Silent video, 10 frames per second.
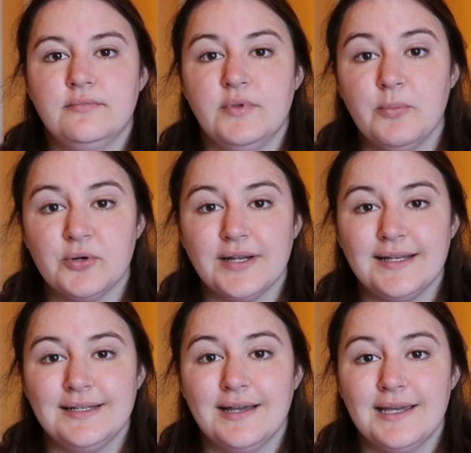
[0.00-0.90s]
Number
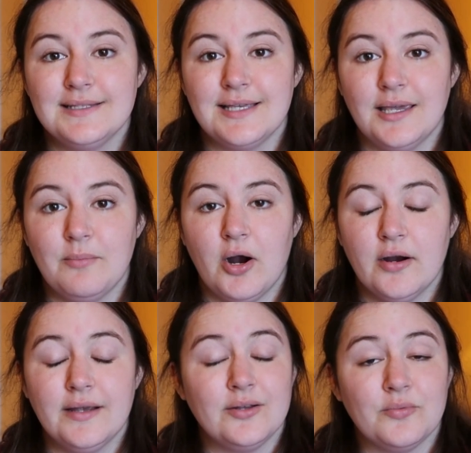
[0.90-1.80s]
99, take
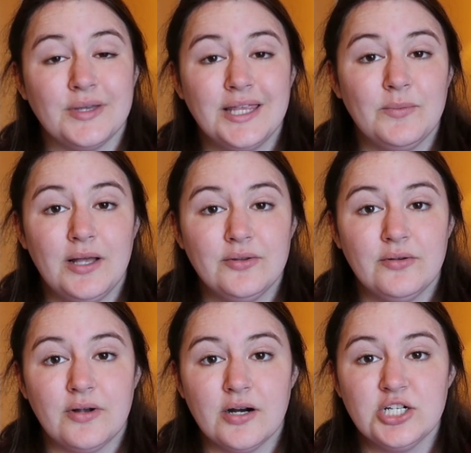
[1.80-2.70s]
part in a really
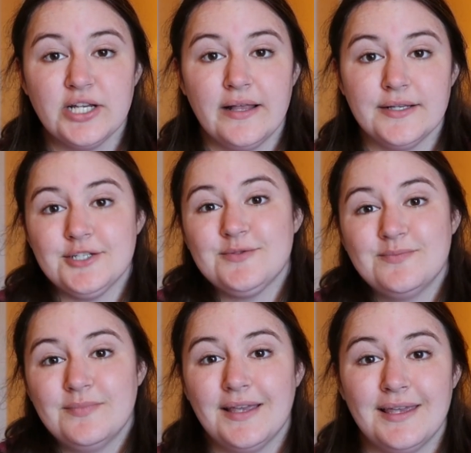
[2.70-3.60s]
well-known art challenge,
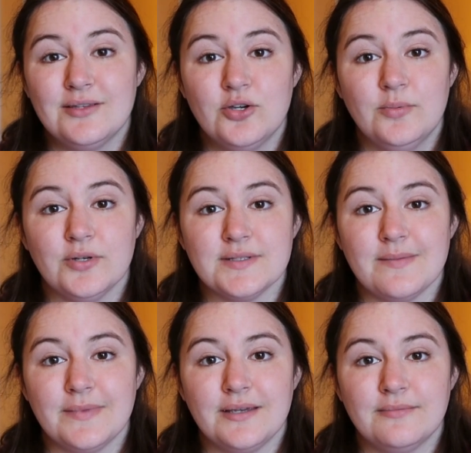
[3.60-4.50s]
like Inktober or
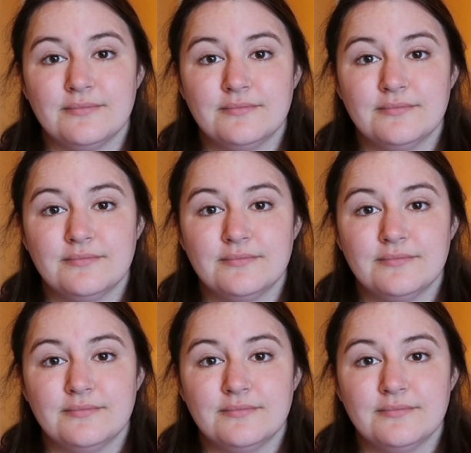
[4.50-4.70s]
something,